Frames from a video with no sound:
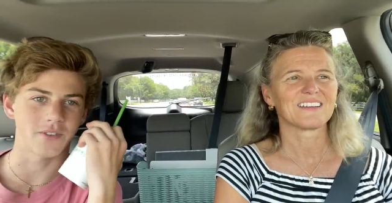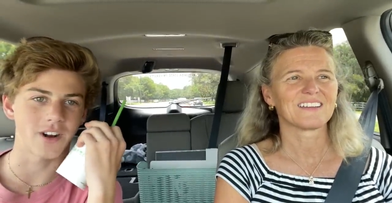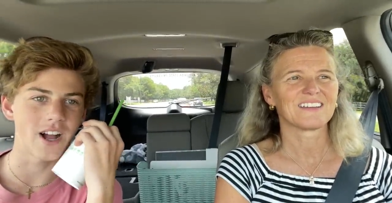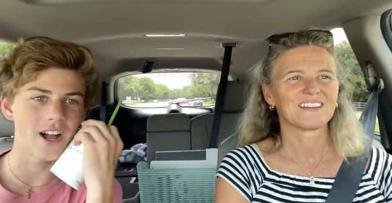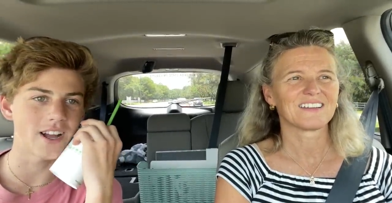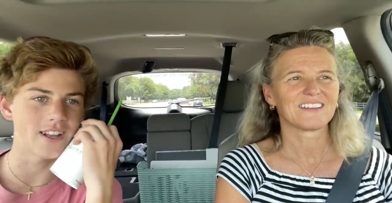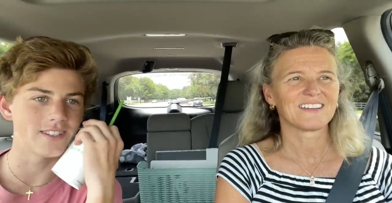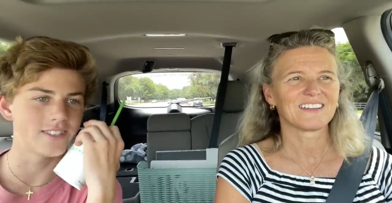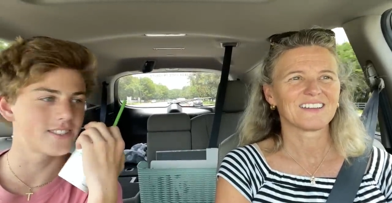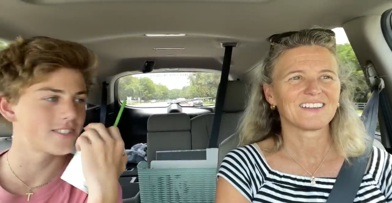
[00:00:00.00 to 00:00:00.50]

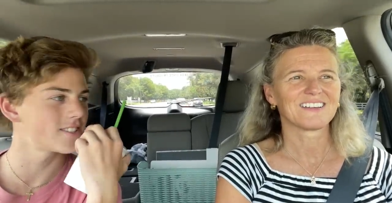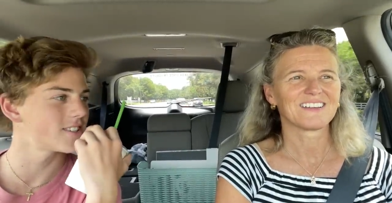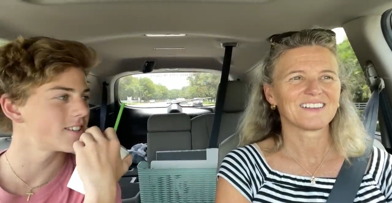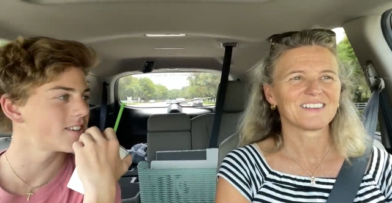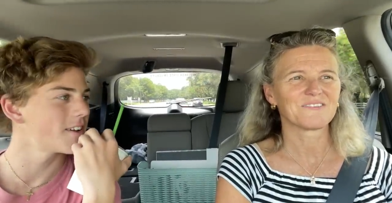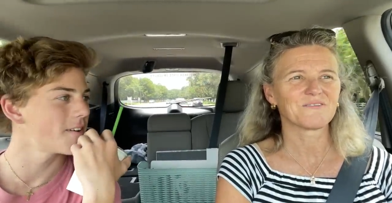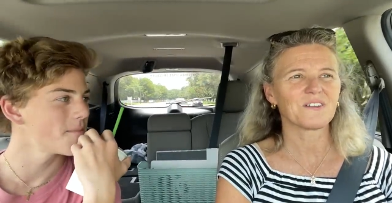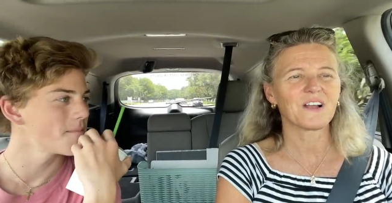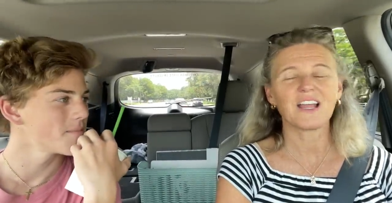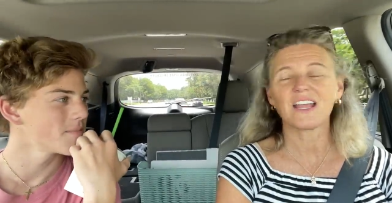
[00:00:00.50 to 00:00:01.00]
Speaker 1: rides.
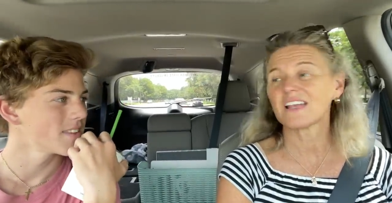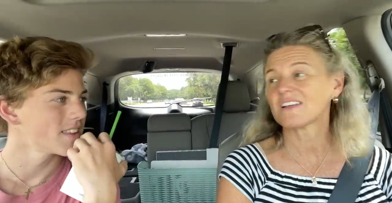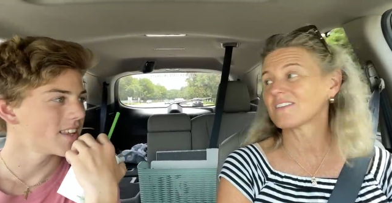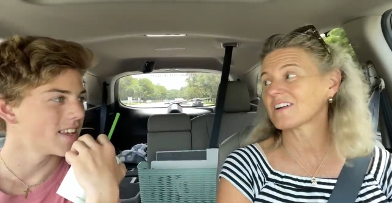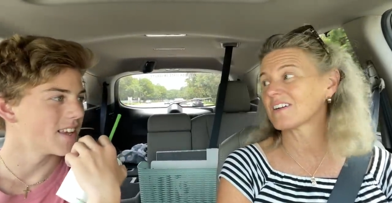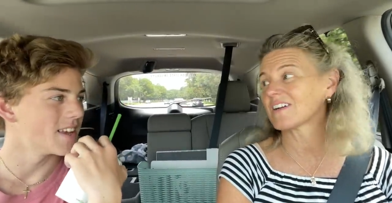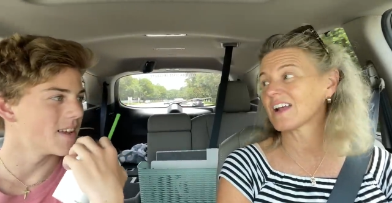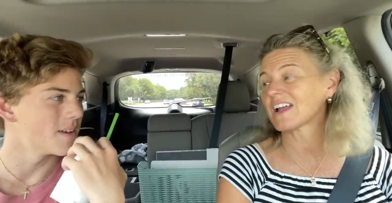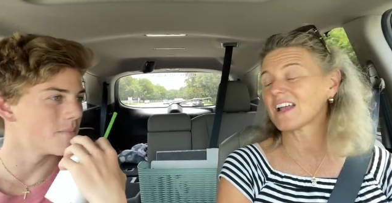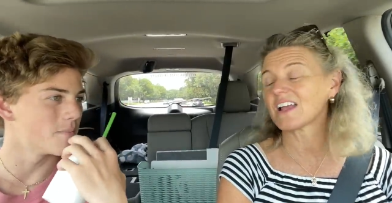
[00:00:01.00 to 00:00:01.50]
Right. Right.
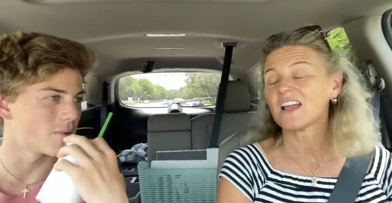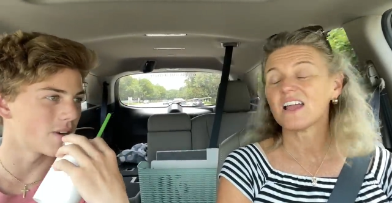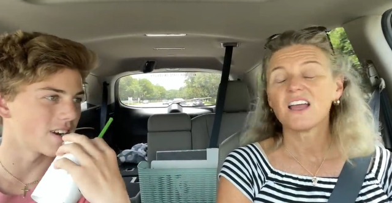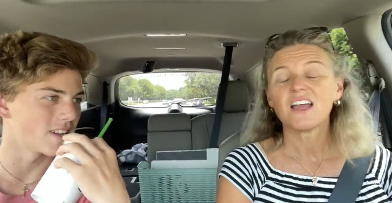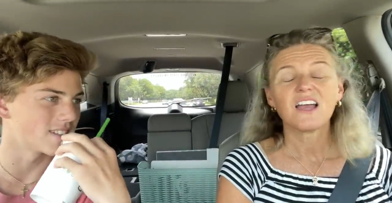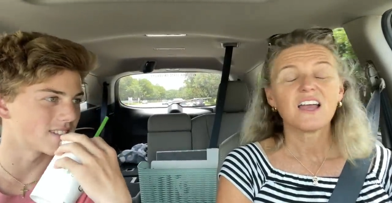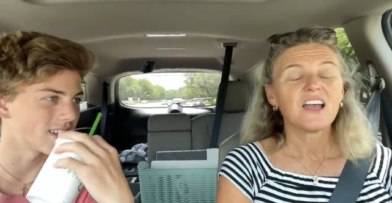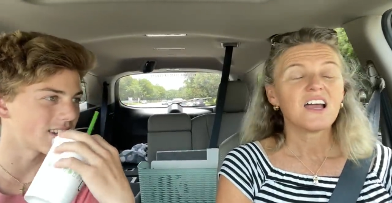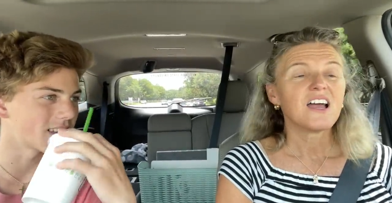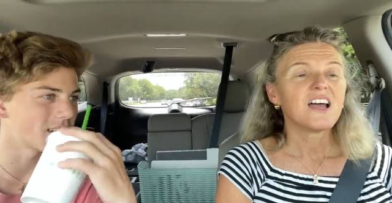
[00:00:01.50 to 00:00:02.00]
right. And
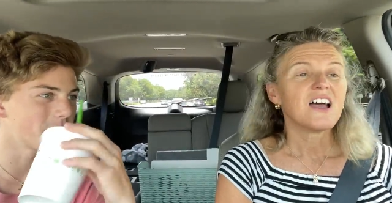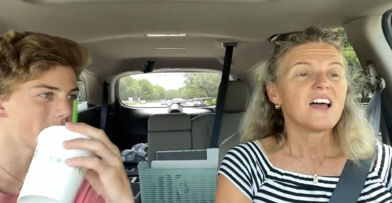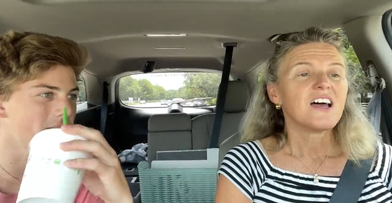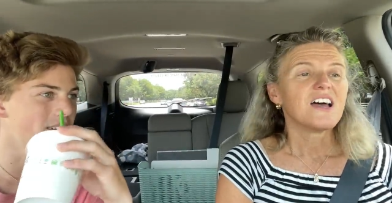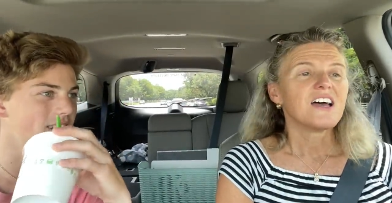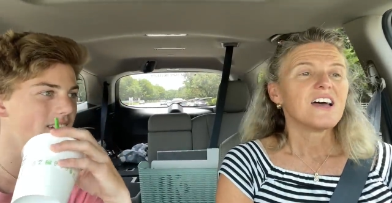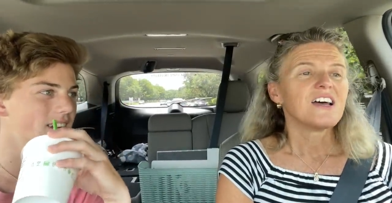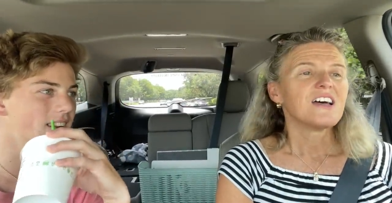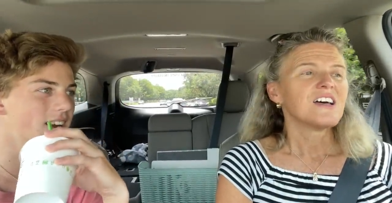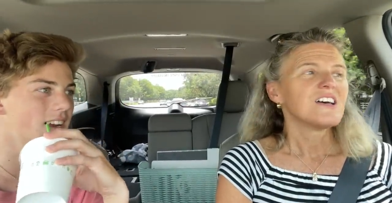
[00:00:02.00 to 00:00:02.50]
Brennan's not gonna be
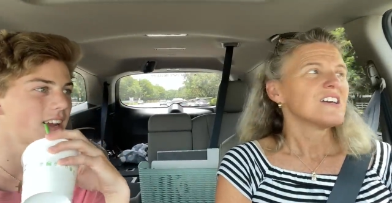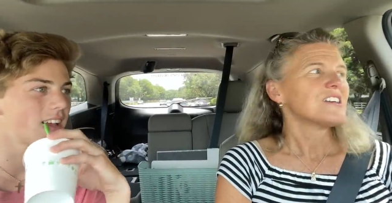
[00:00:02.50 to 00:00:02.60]
here.